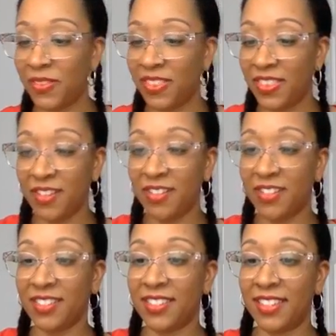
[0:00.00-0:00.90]

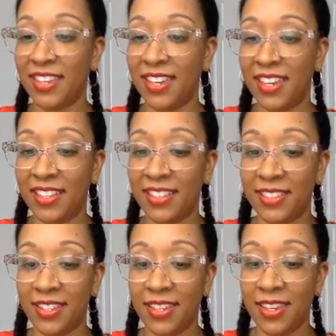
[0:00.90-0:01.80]
there's, let's
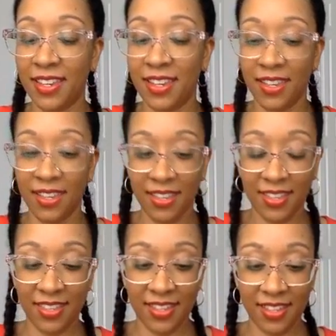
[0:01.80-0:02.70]
see,
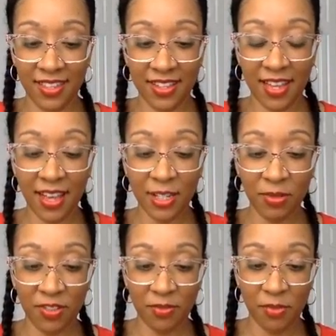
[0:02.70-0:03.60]
in the
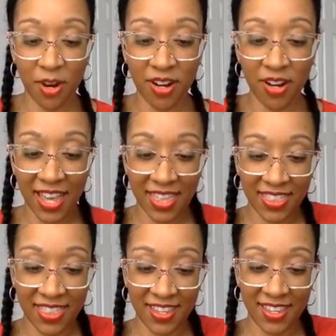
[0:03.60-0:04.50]
Gospel of Mark at
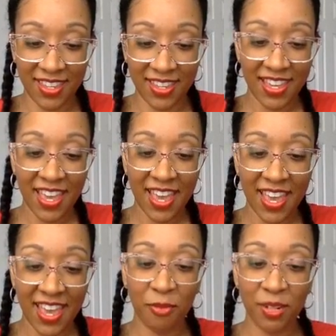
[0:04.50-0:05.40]
the end, I
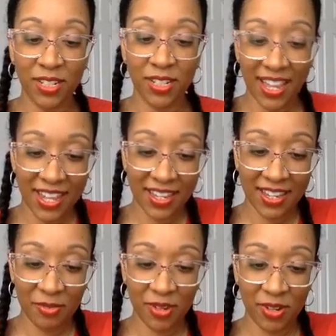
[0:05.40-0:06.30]
really like
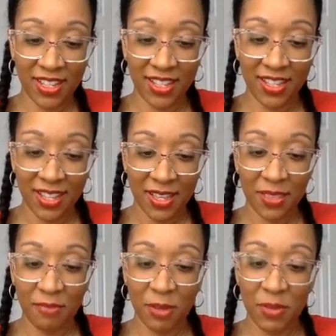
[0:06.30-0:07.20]
it when
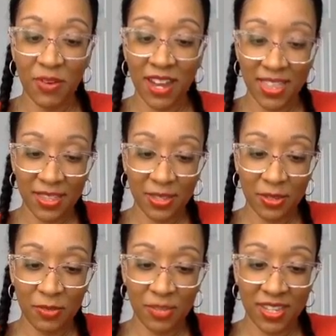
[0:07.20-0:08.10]
the women are at the
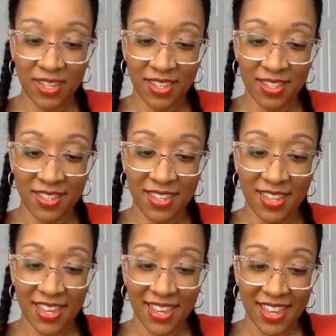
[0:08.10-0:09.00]
tomb again.
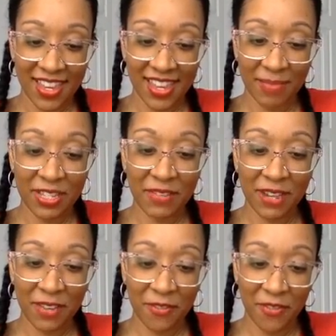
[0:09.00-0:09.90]
And I'm going to see if I
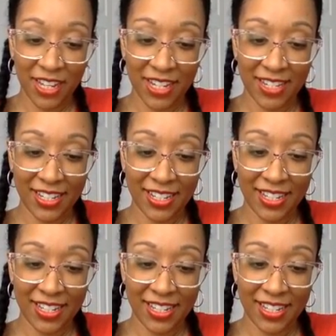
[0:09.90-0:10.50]
can find it.